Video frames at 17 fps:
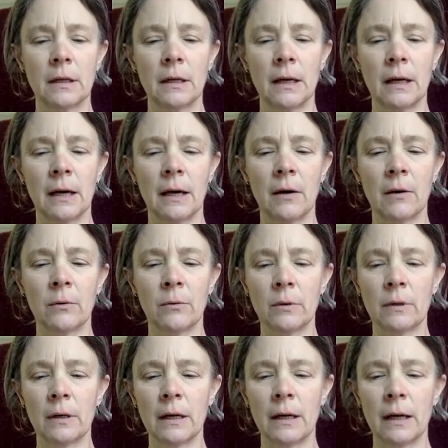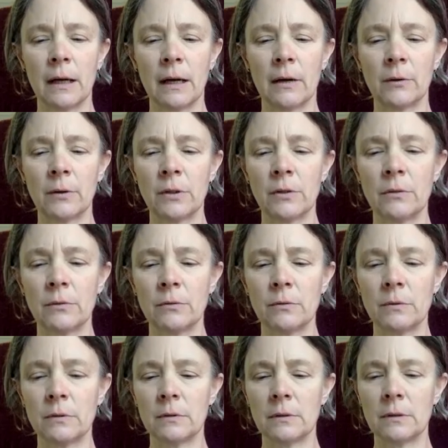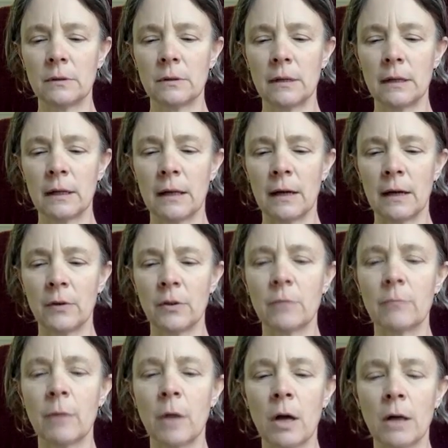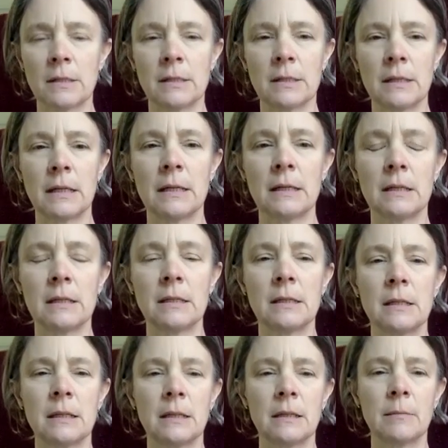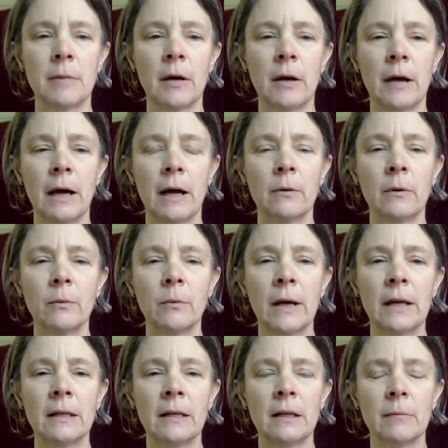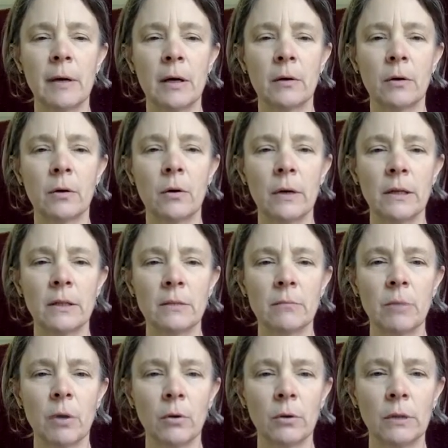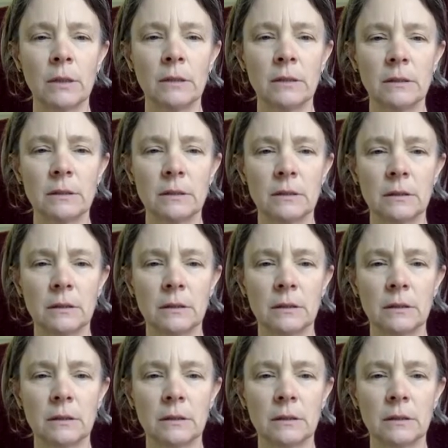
how how your box is and about how it went about going to Poland.